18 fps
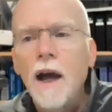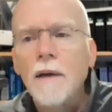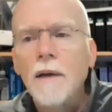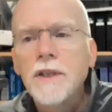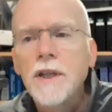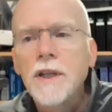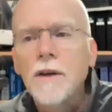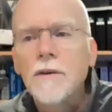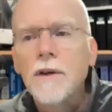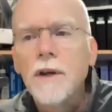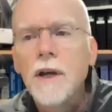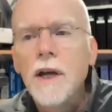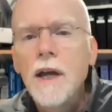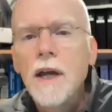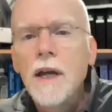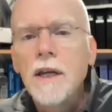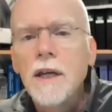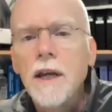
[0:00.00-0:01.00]
So,
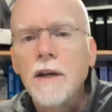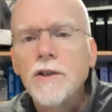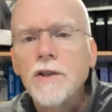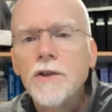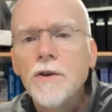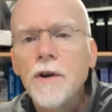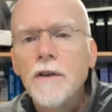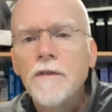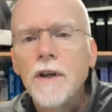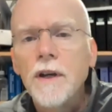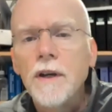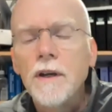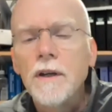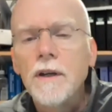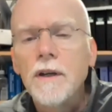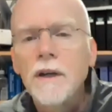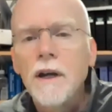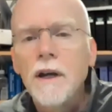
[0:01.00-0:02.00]
you know, short of
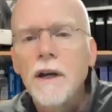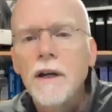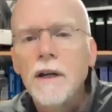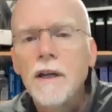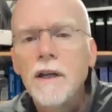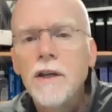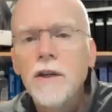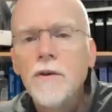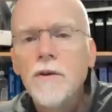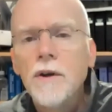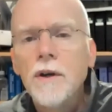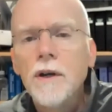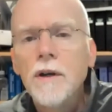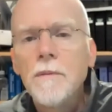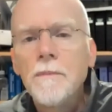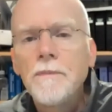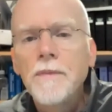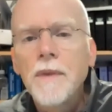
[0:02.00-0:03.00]
a cure,
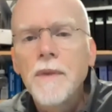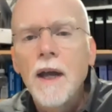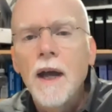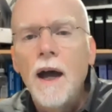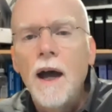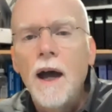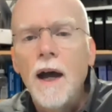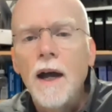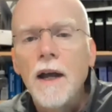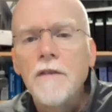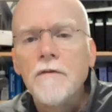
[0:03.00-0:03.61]
if